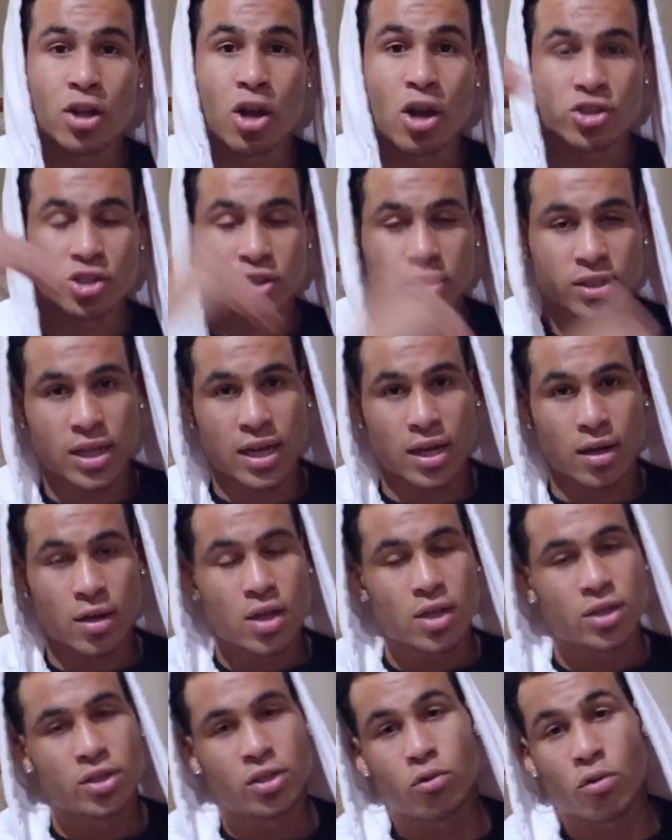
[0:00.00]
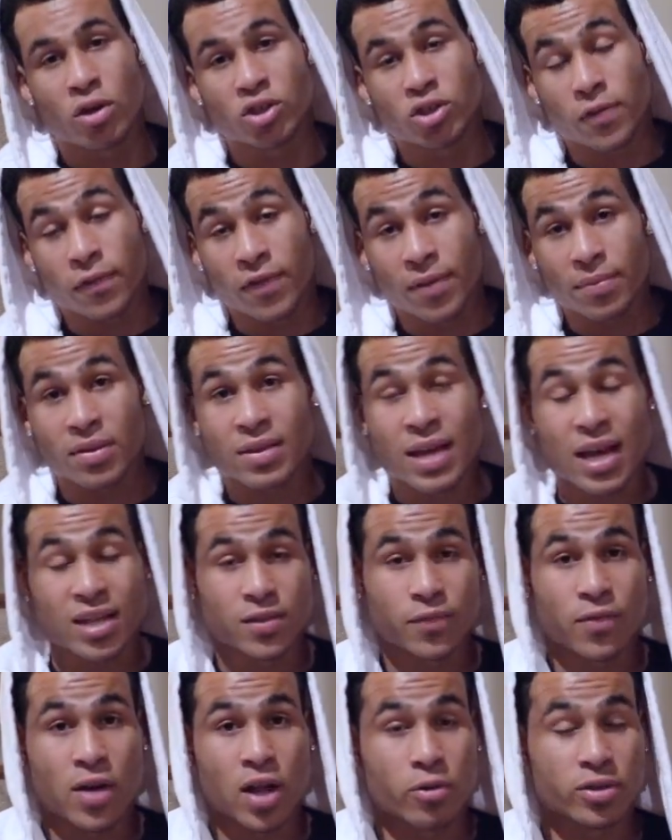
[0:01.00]
larger scale.
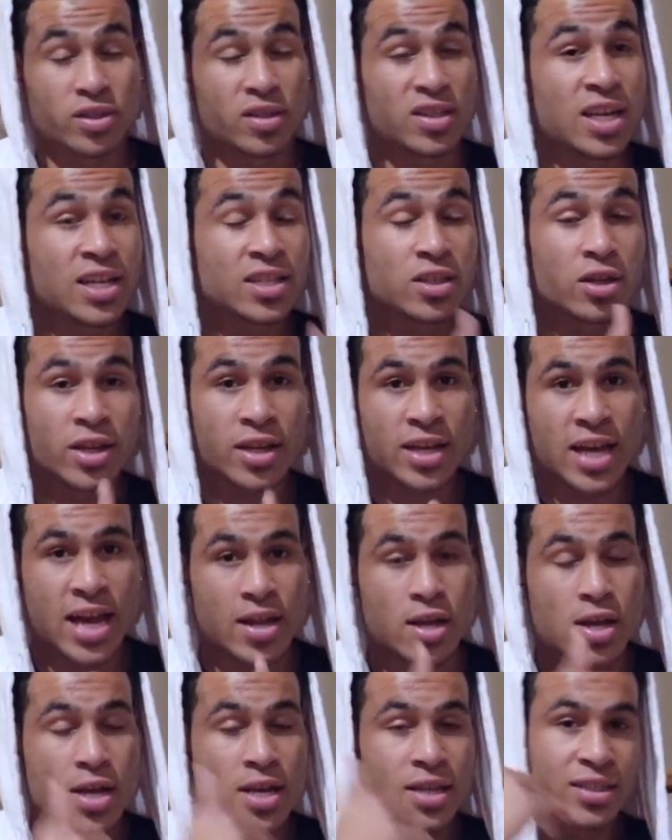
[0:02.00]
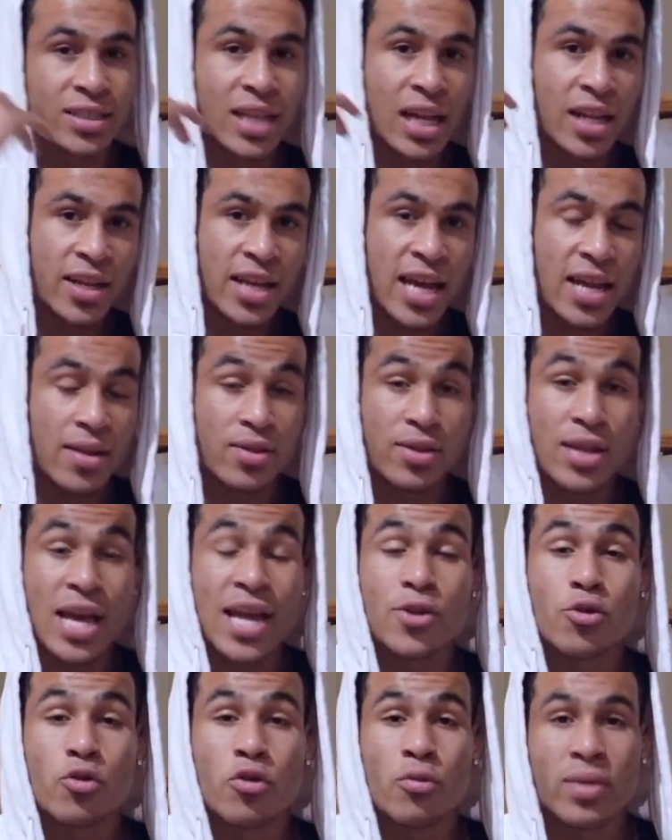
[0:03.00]
250,000 followers. It does good again. Scale it again.
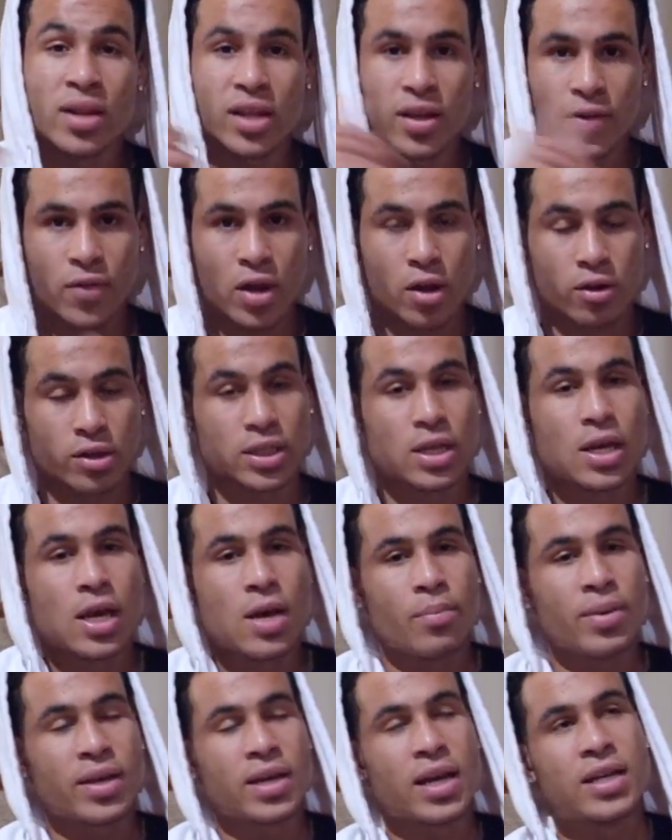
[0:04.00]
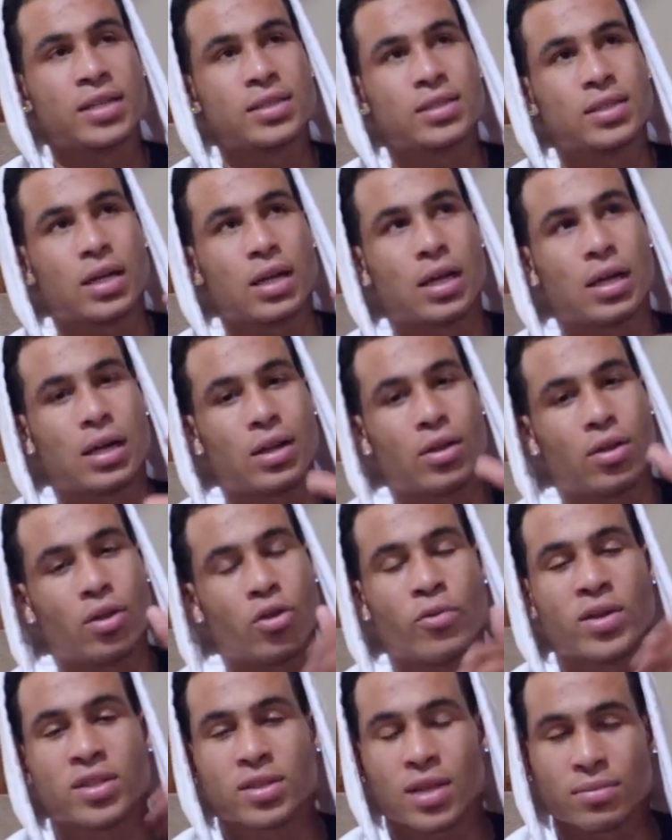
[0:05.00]
Then do 1 million followers. Because the
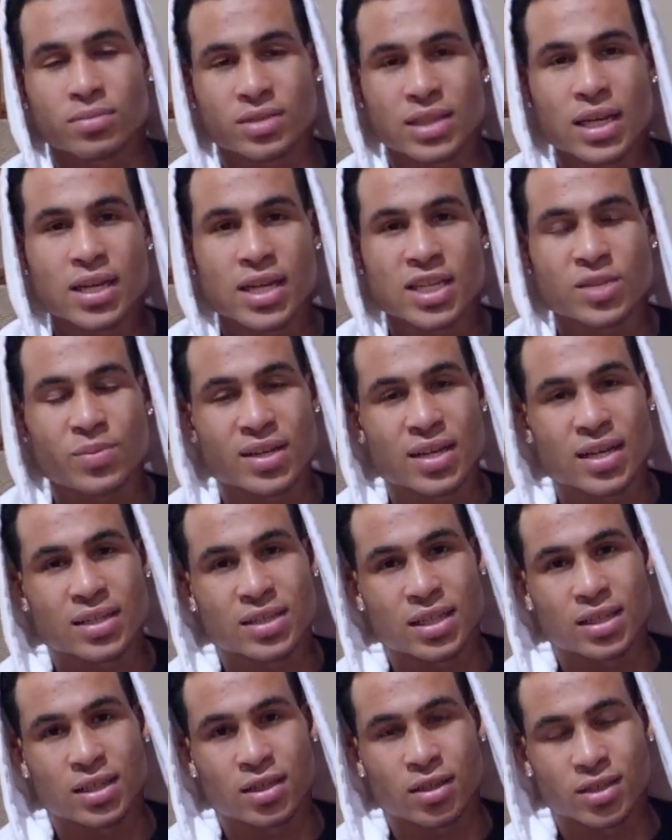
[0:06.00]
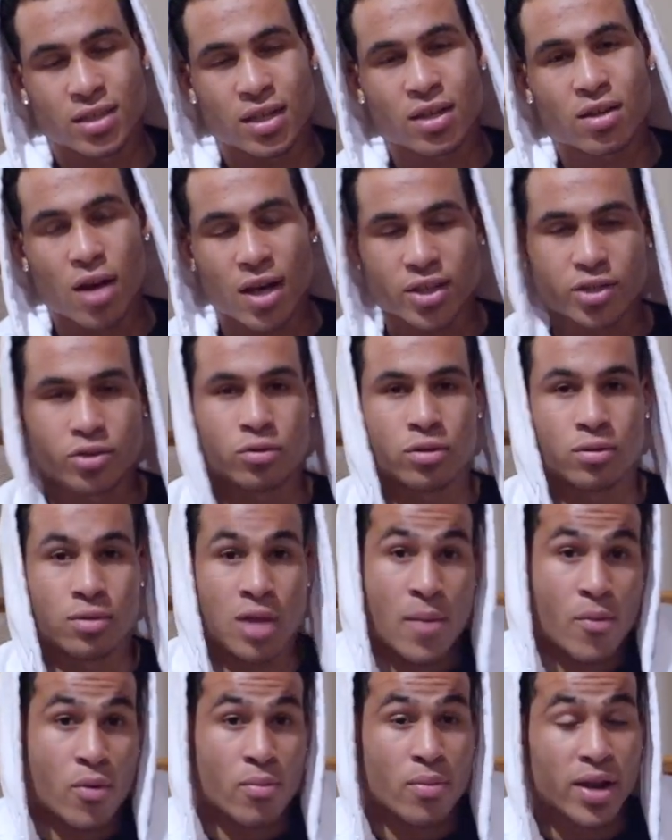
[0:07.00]
reason I'm saying this is because it's going to cost you a
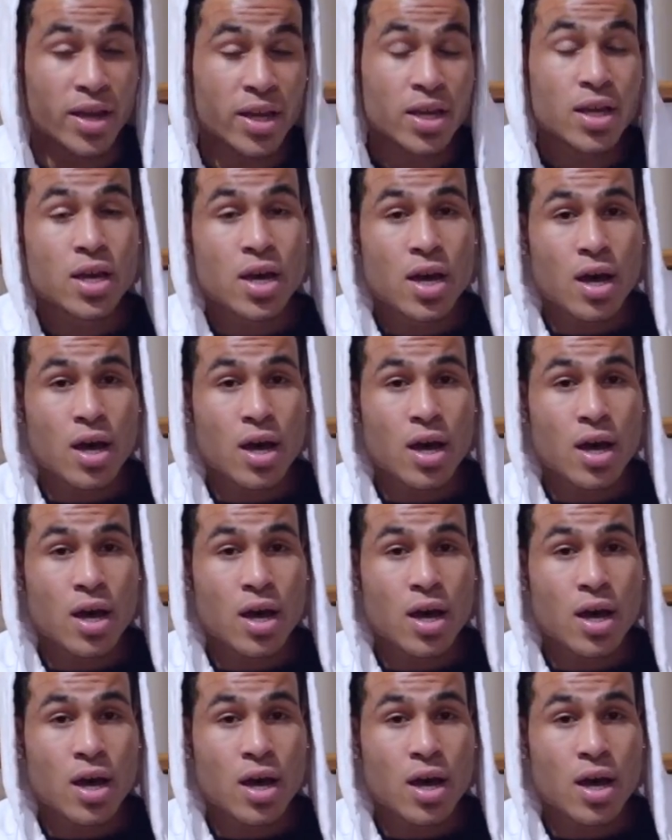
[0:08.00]
lot more money